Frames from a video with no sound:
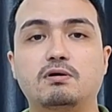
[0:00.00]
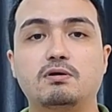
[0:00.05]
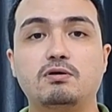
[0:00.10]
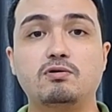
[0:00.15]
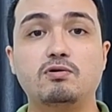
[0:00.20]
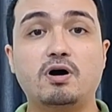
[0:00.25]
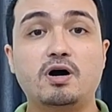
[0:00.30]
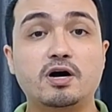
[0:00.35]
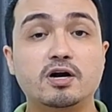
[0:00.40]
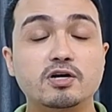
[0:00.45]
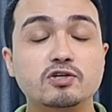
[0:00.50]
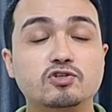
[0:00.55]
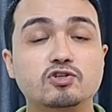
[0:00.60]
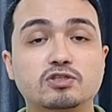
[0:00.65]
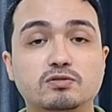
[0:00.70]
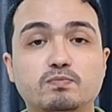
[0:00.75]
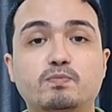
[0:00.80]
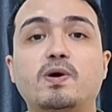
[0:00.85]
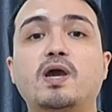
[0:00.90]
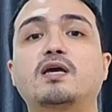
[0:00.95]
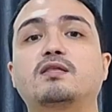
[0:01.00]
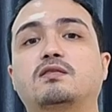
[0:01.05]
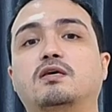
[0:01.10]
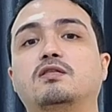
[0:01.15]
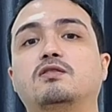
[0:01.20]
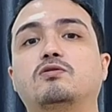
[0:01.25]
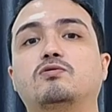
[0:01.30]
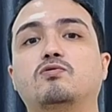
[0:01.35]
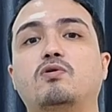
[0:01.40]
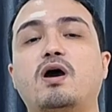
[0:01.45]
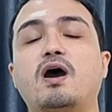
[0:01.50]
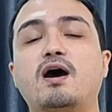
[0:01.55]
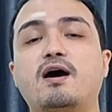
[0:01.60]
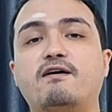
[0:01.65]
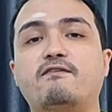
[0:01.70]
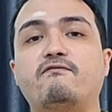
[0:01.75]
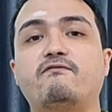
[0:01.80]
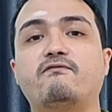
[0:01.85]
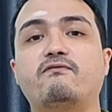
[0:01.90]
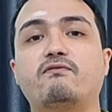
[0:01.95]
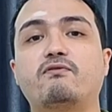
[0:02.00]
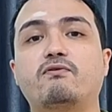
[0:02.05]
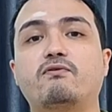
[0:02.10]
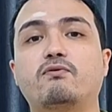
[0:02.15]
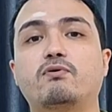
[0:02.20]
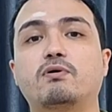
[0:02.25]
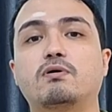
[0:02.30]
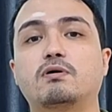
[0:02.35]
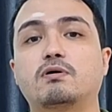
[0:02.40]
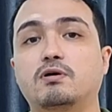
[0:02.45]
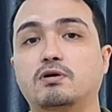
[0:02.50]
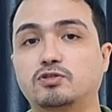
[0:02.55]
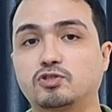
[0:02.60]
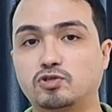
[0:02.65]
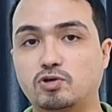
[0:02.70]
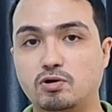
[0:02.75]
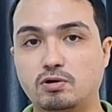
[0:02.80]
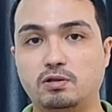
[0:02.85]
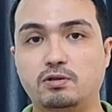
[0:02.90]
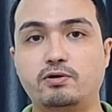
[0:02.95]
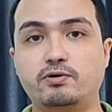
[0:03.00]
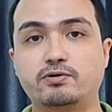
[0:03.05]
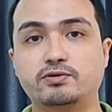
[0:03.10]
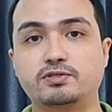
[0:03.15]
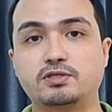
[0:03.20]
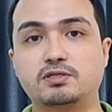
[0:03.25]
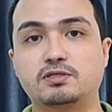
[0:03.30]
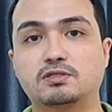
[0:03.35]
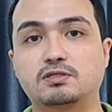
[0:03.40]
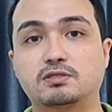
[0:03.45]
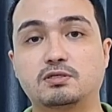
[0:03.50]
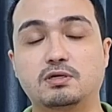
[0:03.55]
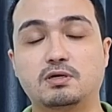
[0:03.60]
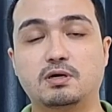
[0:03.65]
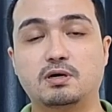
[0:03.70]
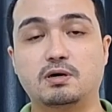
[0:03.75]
you are suspected to have scoliosis.